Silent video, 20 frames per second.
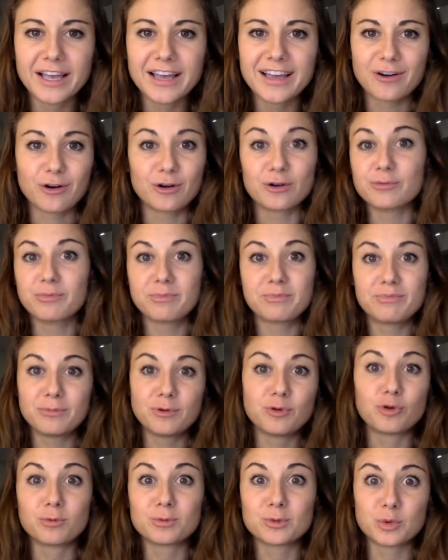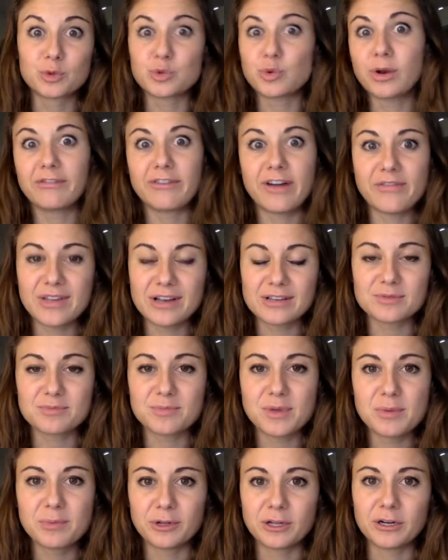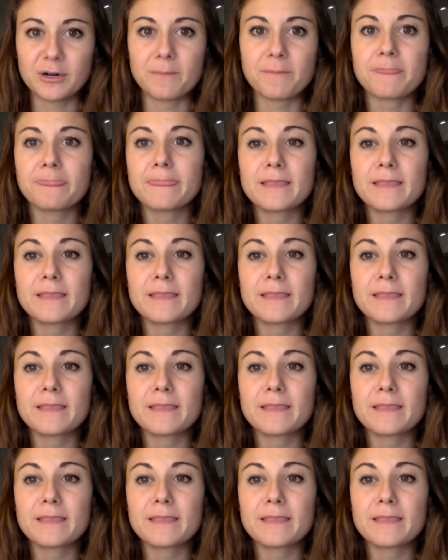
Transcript: or groups with 25,000 people in them.